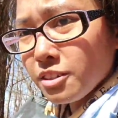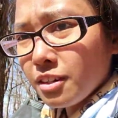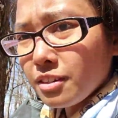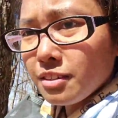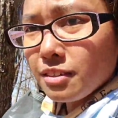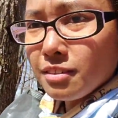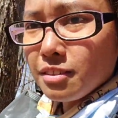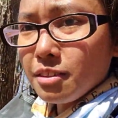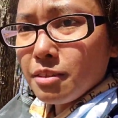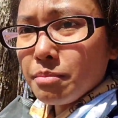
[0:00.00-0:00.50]
on
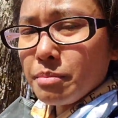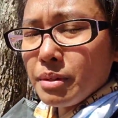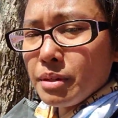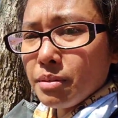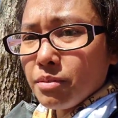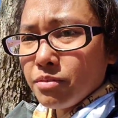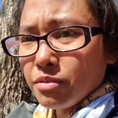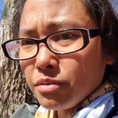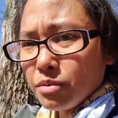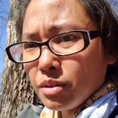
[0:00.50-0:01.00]
a little
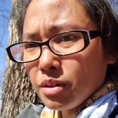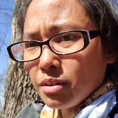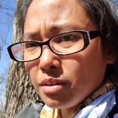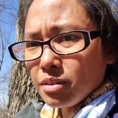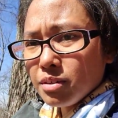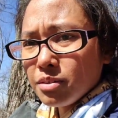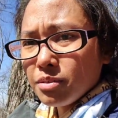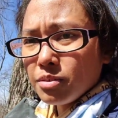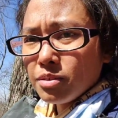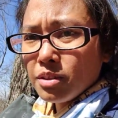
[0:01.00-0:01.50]
bit of
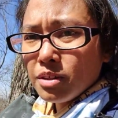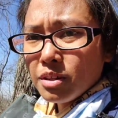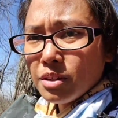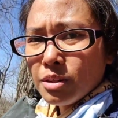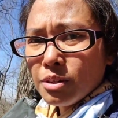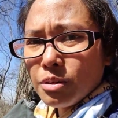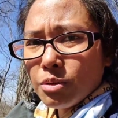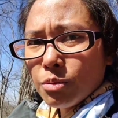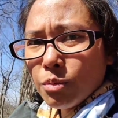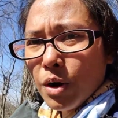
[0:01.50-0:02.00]
a
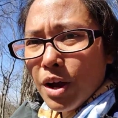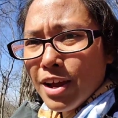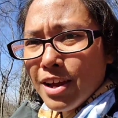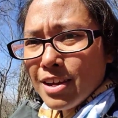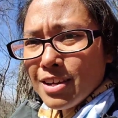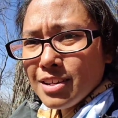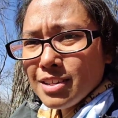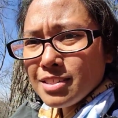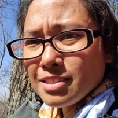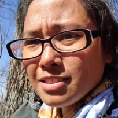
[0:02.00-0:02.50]

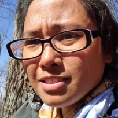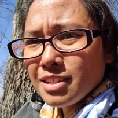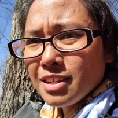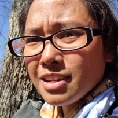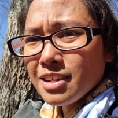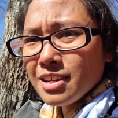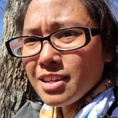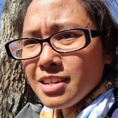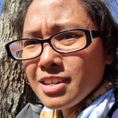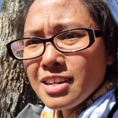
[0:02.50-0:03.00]
ways
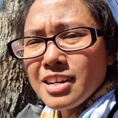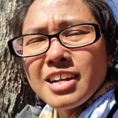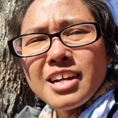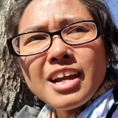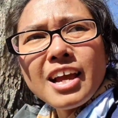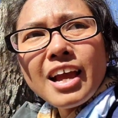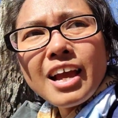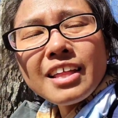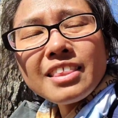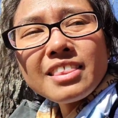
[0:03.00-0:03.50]

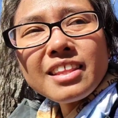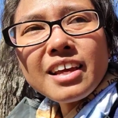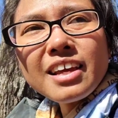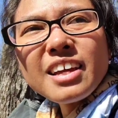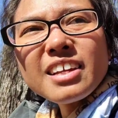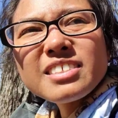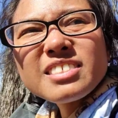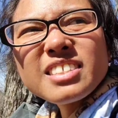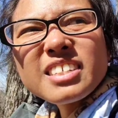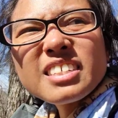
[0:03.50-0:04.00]
and
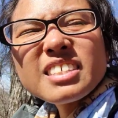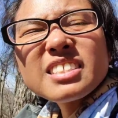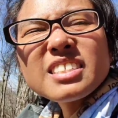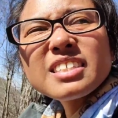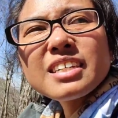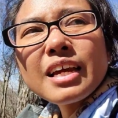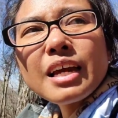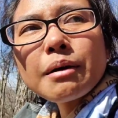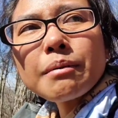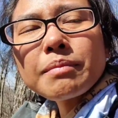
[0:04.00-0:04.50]
then
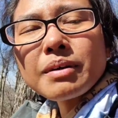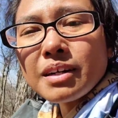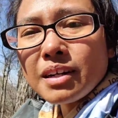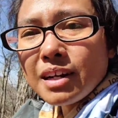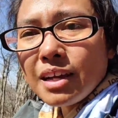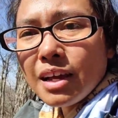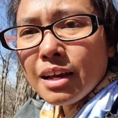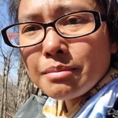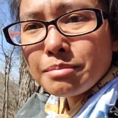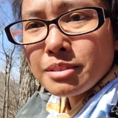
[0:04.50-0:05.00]
just camp at
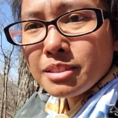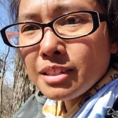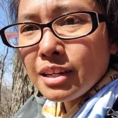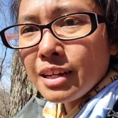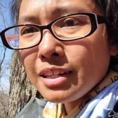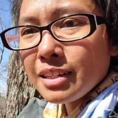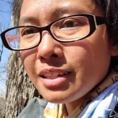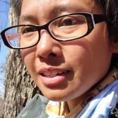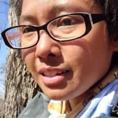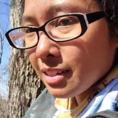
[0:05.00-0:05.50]
a
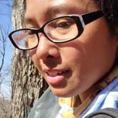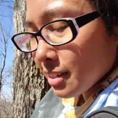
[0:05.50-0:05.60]
campsite.